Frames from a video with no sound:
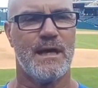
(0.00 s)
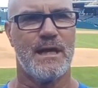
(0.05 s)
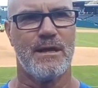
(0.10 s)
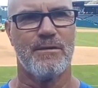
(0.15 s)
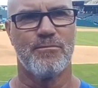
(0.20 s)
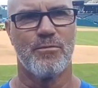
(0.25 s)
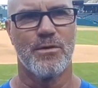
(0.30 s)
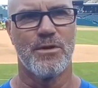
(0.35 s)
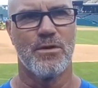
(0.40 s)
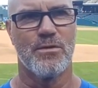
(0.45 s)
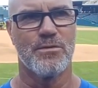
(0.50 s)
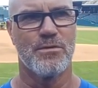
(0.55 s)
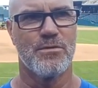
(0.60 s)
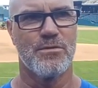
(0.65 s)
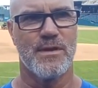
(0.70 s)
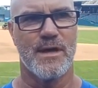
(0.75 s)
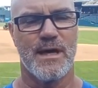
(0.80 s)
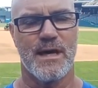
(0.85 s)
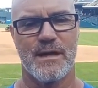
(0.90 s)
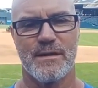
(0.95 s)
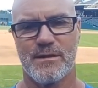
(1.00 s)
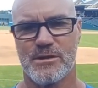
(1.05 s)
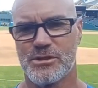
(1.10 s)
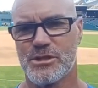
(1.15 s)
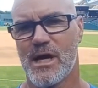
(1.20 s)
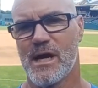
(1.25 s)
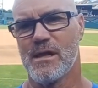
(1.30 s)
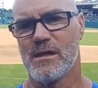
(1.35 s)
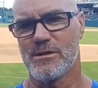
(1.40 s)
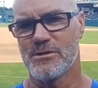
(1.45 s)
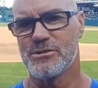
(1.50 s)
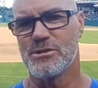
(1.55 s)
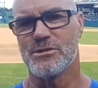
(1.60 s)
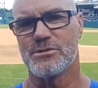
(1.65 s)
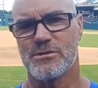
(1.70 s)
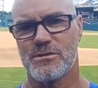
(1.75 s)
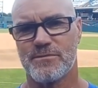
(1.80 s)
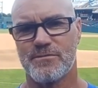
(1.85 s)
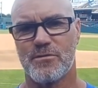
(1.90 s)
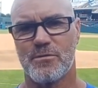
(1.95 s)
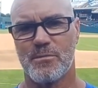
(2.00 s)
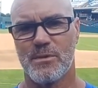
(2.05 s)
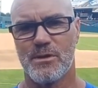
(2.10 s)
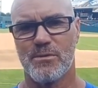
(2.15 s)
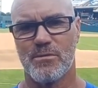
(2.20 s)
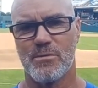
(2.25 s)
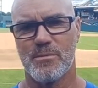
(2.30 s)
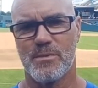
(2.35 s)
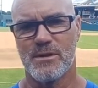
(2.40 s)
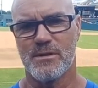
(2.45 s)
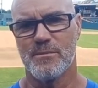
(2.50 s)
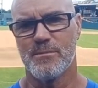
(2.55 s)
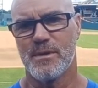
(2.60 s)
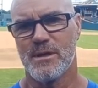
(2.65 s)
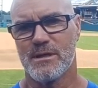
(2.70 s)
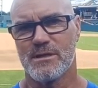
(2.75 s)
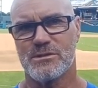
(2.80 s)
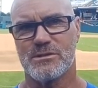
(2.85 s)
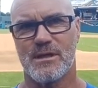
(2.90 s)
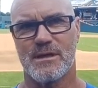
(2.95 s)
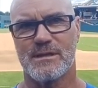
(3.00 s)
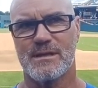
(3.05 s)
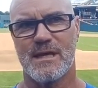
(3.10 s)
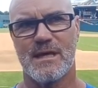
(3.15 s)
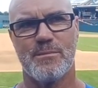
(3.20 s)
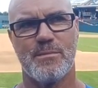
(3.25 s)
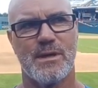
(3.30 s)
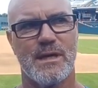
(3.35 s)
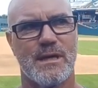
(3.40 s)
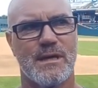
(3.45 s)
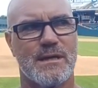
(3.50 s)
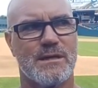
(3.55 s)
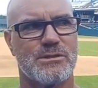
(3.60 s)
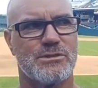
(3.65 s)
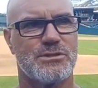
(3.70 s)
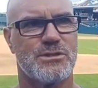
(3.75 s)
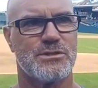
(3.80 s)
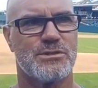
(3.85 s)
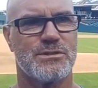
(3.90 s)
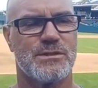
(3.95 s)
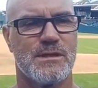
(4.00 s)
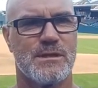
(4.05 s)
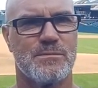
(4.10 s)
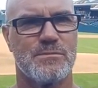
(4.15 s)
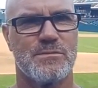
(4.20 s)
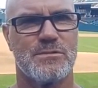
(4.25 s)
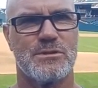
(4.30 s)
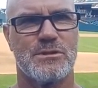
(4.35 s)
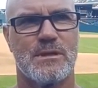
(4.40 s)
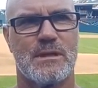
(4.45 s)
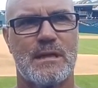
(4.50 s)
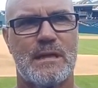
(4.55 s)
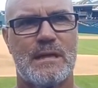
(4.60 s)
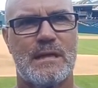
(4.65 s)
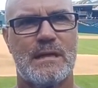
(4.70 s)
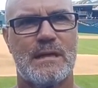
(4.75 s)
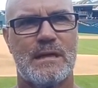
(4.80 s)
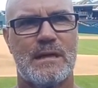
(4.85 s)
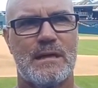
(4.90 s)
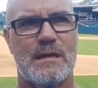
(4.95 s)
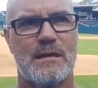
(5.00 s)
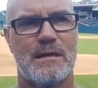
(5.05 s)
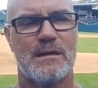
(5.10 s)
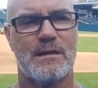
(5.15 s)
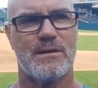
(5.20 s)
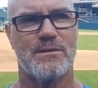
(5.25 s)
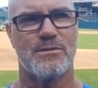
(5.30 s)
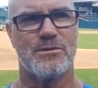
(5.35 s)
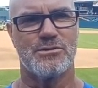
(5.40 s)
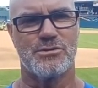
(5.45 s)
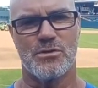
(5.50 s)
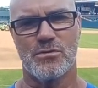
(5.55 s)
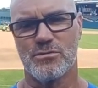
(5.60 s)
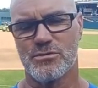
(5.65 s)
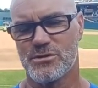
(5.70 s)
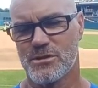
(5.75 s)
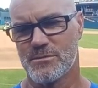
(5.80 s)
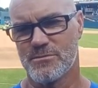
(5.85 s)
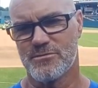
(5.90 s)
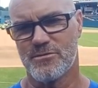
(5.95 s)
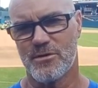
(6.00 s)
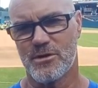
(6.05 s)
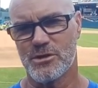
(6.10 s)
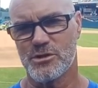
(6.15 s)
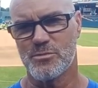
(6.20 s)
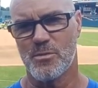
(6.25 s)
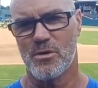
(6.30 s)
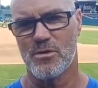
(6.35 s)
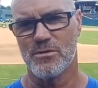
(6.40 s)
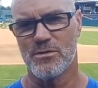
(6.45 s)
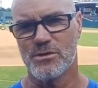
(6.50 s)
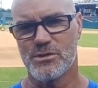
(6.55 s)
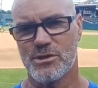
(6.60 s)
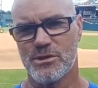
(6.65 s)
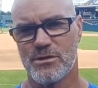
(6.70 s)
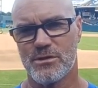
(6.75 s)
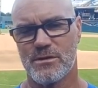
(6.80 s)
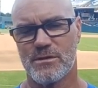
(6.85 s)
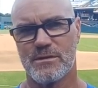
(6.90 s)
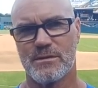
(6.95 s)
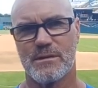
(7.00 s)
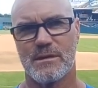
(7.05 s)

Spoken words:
And if we don't do that, the challenge system for me would be the best. Like the ABS just seems, the zone seems very small this year.